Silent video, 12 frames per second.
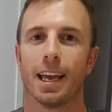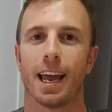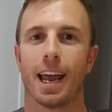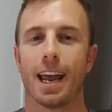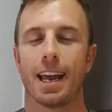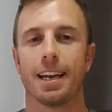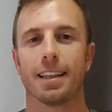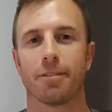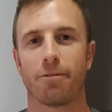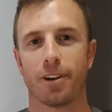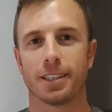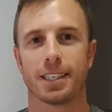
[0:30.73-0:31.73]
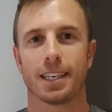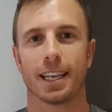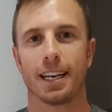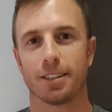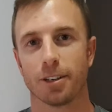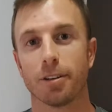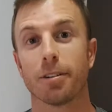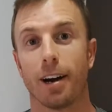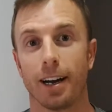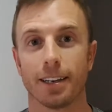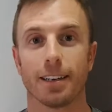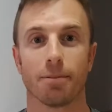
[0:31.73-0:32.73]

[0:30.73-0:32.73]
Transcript: And the first thing they do, right,